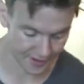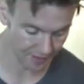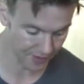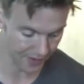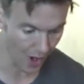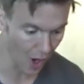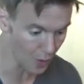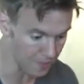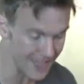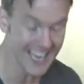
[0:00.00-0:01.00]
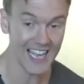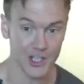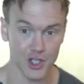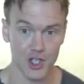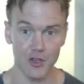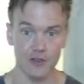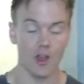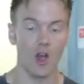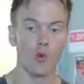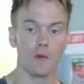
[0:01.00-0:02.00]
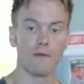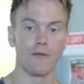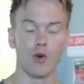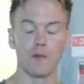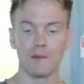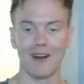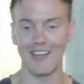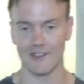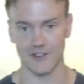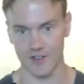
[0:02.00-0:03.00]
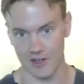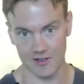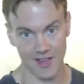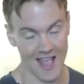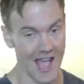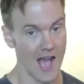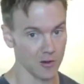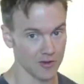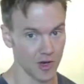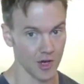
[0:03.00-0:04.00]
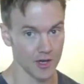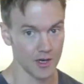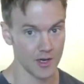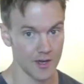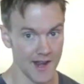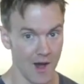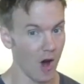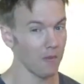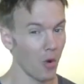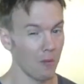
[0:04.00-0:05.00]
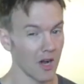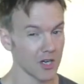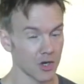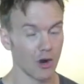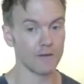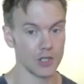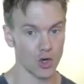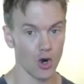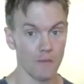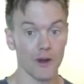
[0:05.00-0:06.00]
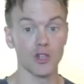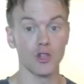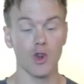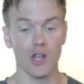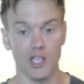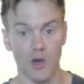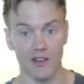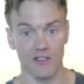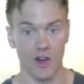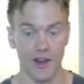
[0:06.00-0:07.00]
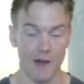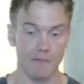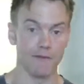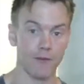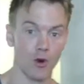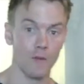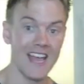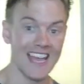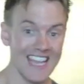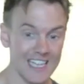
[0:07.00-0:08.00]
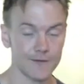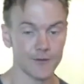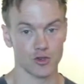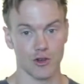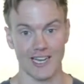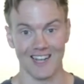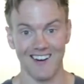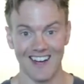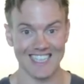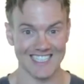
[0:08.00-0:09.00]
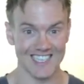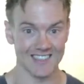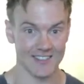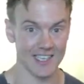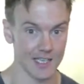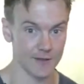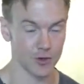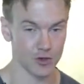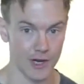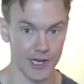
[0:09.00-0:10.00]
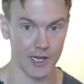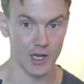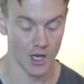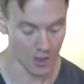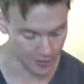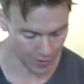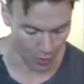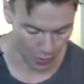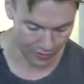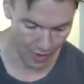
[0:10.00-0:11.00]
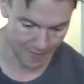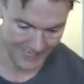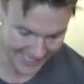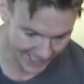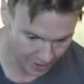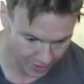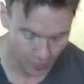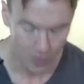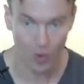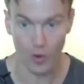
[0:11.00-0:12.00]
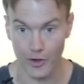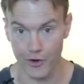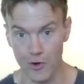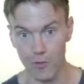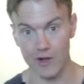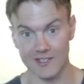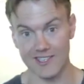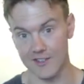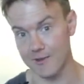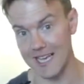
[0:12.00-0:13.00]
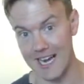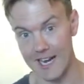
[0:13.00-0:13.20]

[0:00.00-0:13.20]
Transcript: something that I would pick and choose when performing my exercise outside. Now, I'm not much of a jogger, but I do like to go outside and perform interval training, high intensity interval training. So whether I'm in England or Europe, where it tends to be a